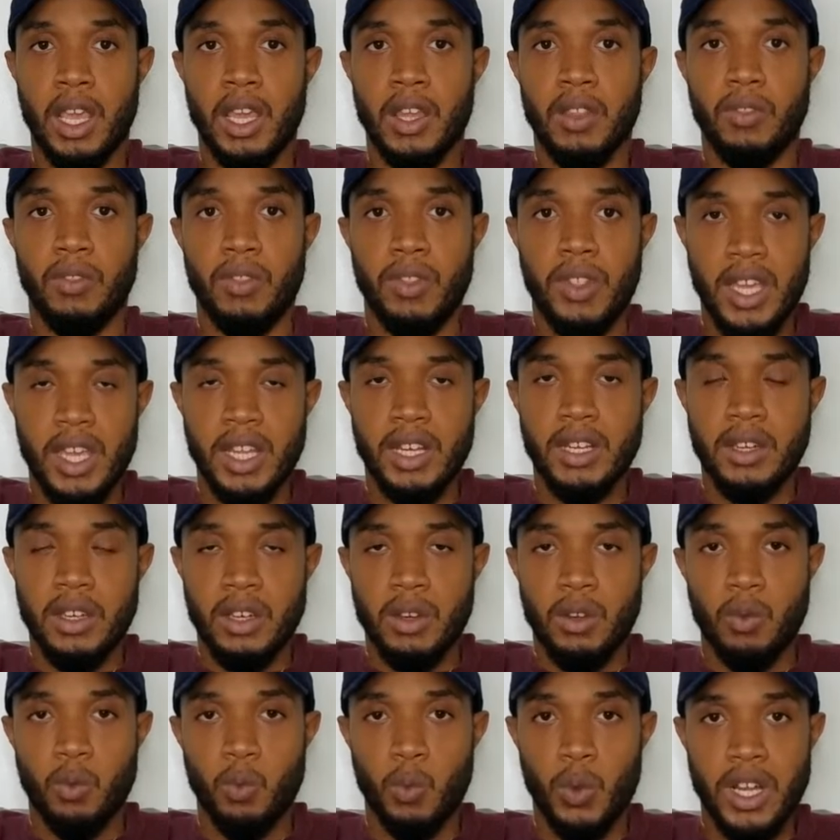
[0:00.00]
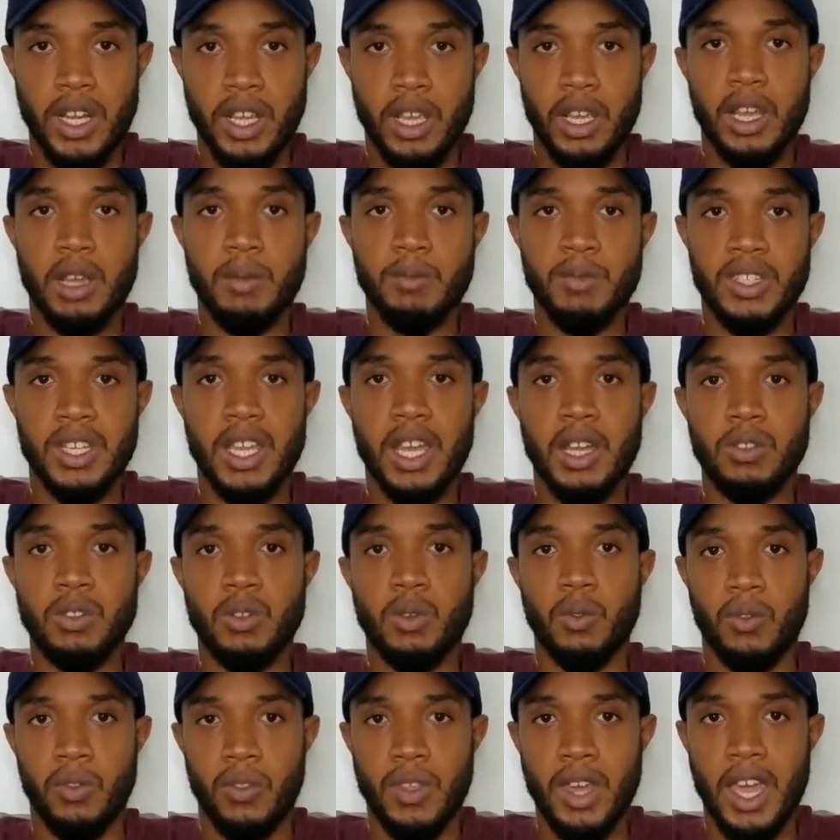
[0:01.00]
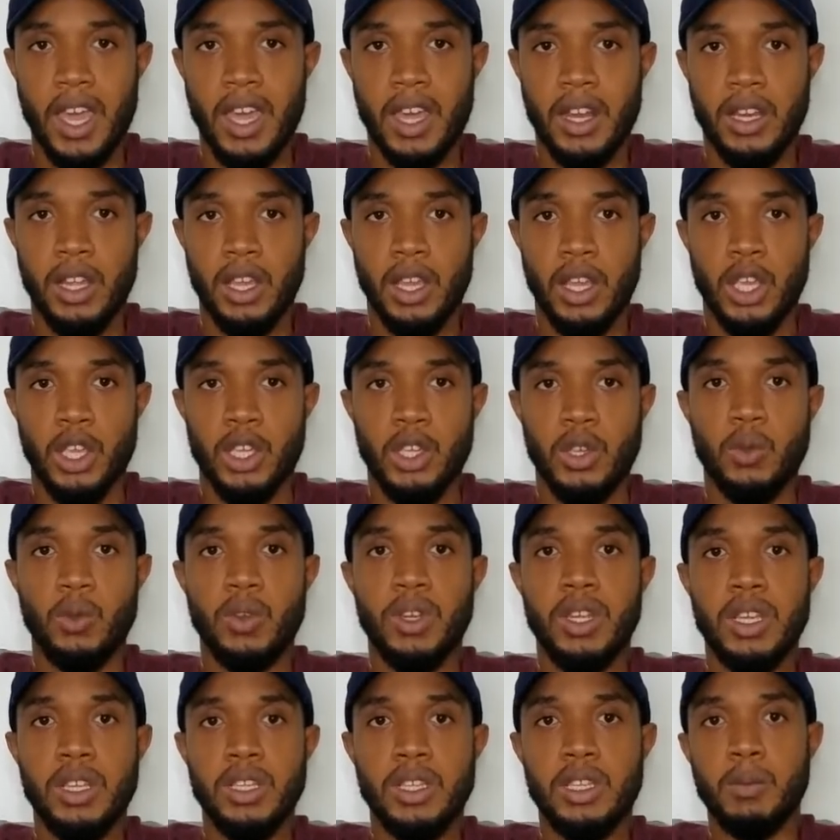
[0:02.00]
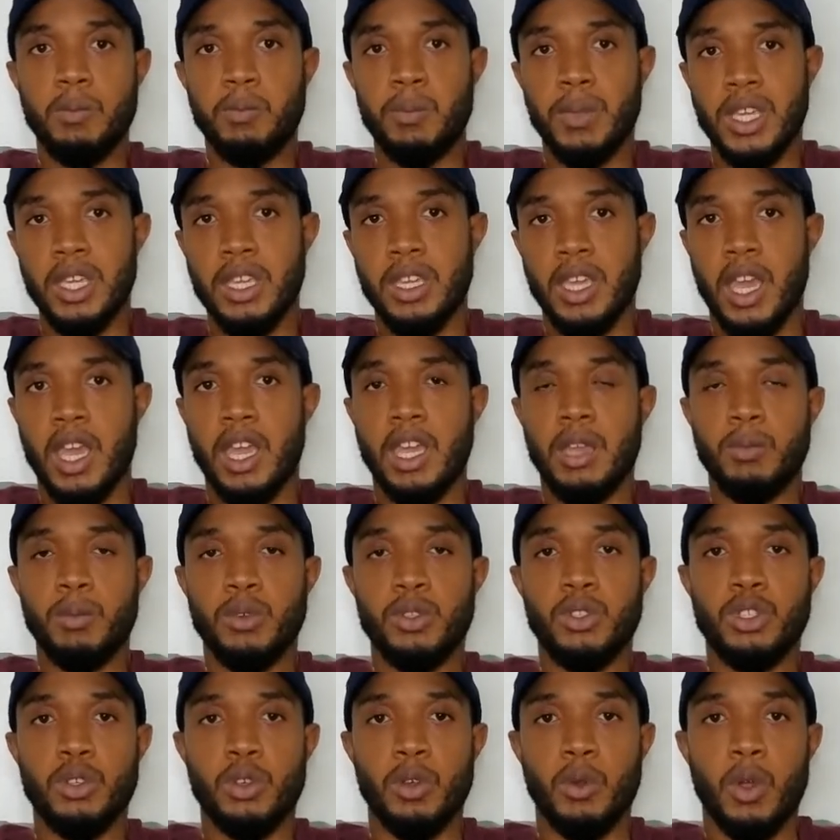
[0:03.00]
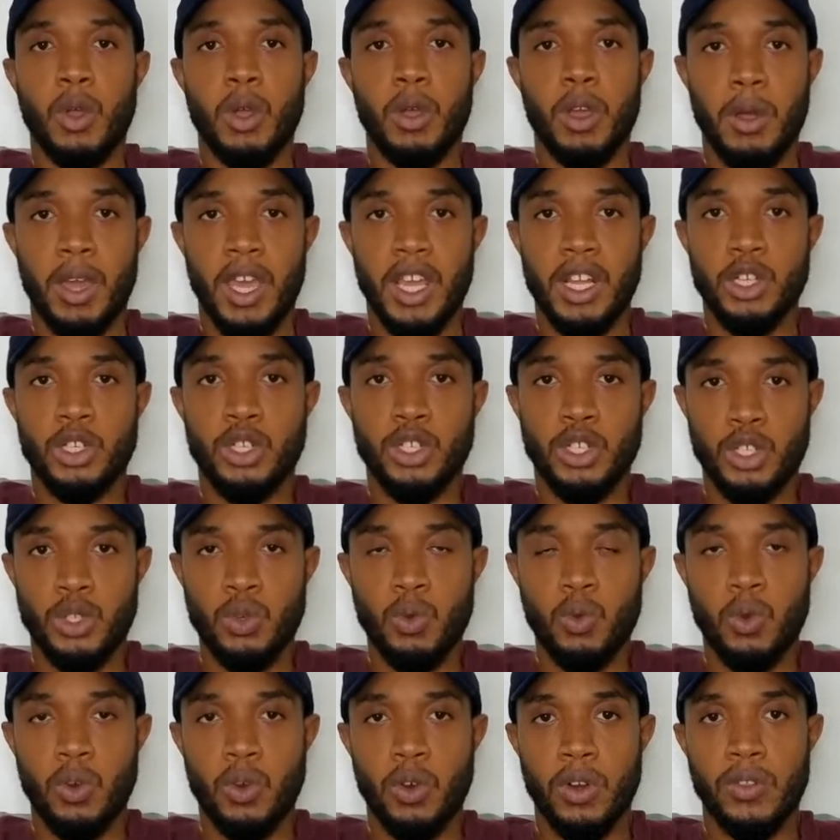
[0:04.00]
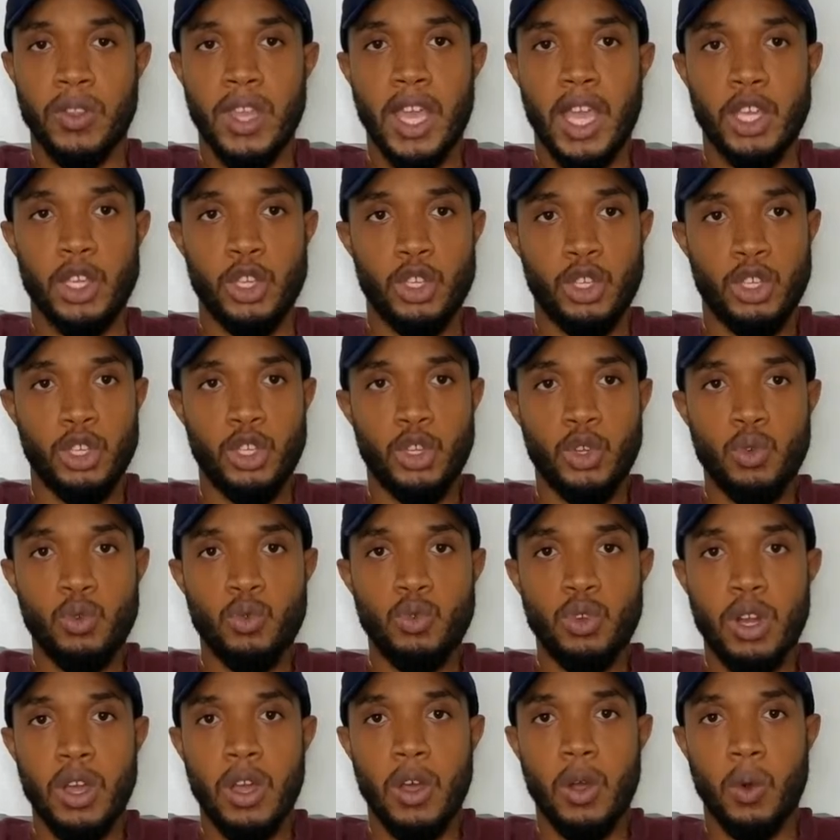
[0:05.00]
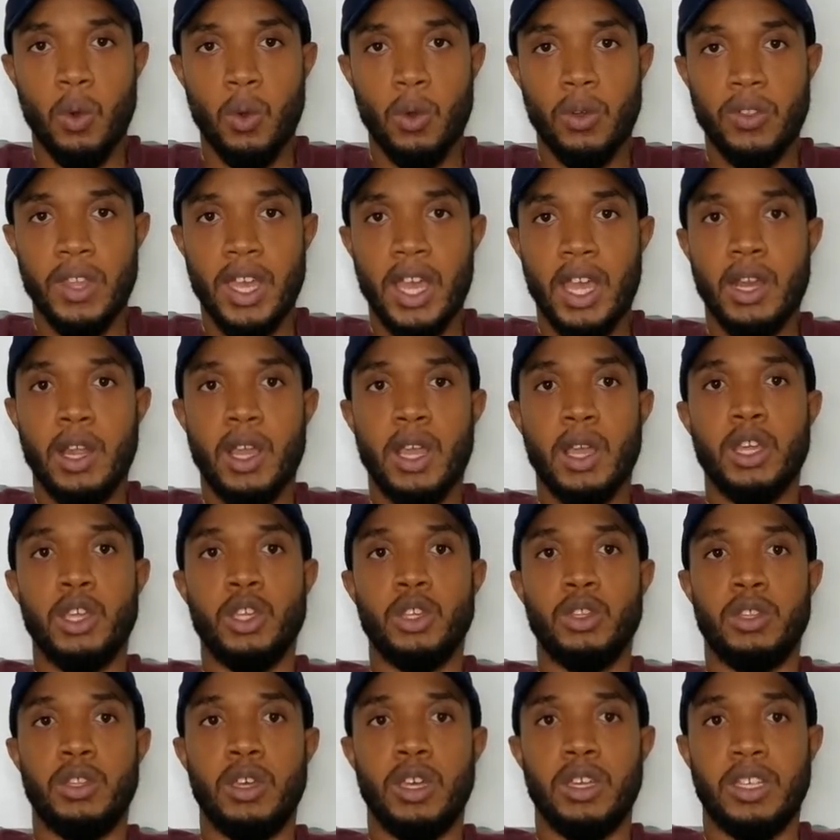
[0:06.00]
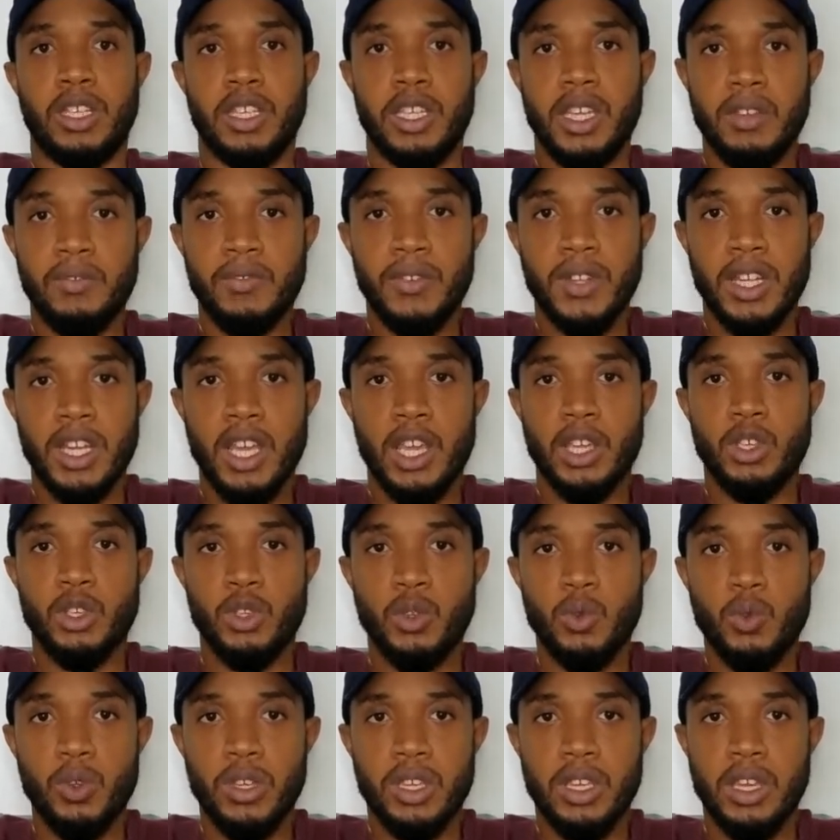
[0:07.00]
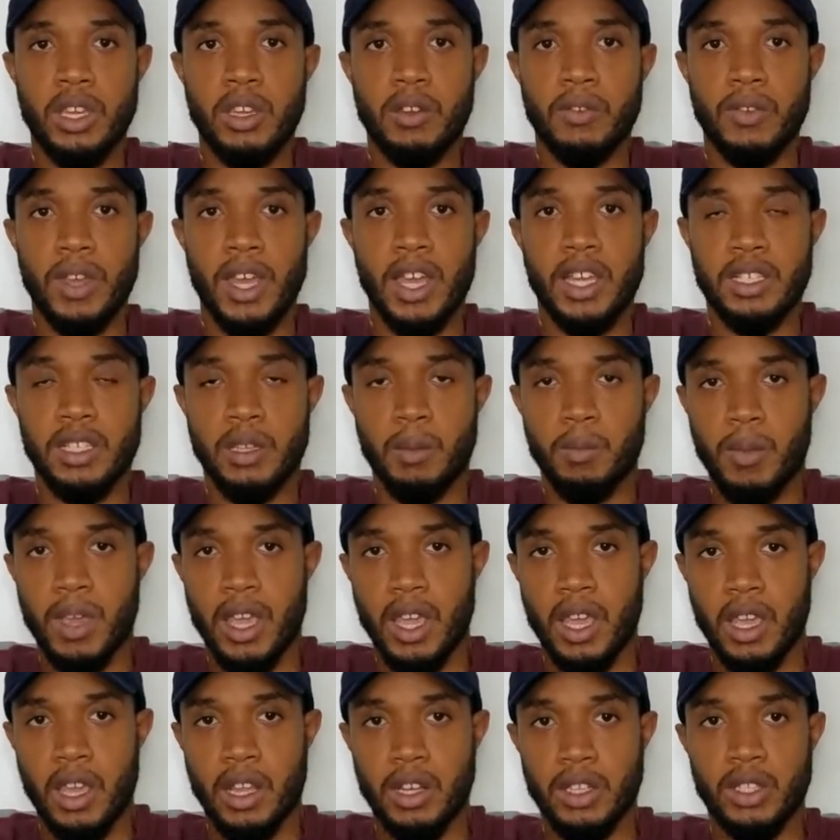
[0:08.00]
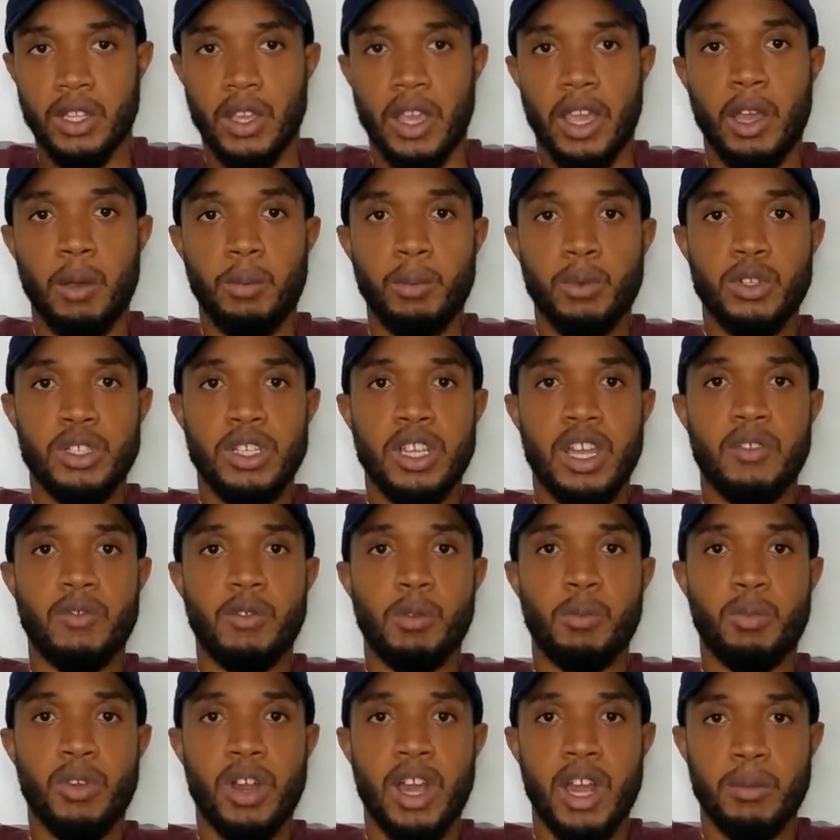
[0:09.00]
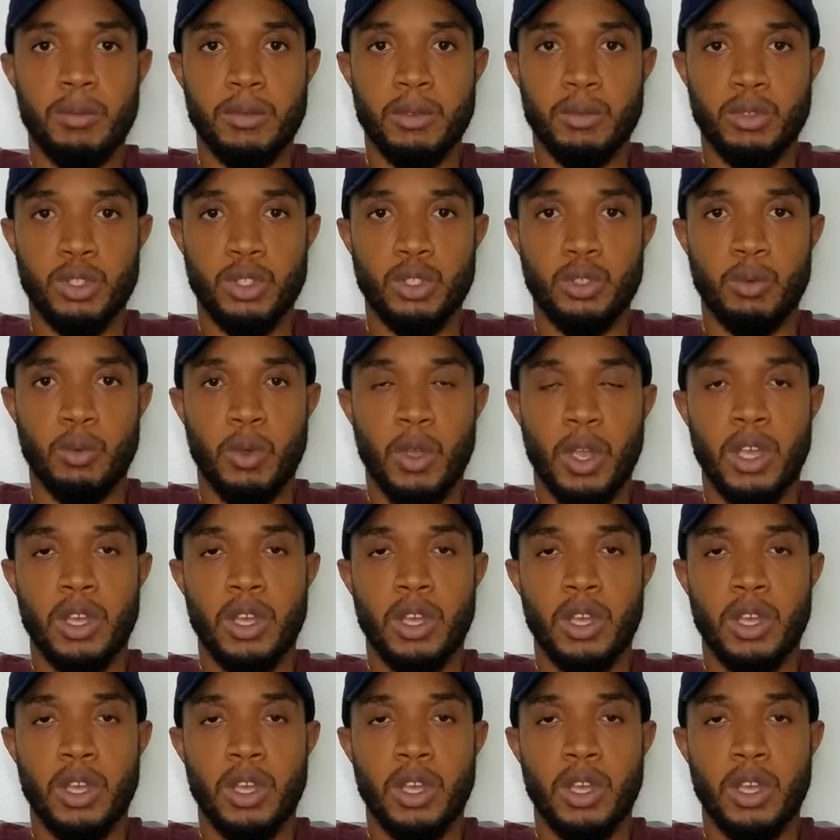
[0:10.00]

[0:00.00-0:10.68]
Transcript: then when it comes down to that, you need to be able to ensure that you know that the giving that you give as a man to help her solve her problems, to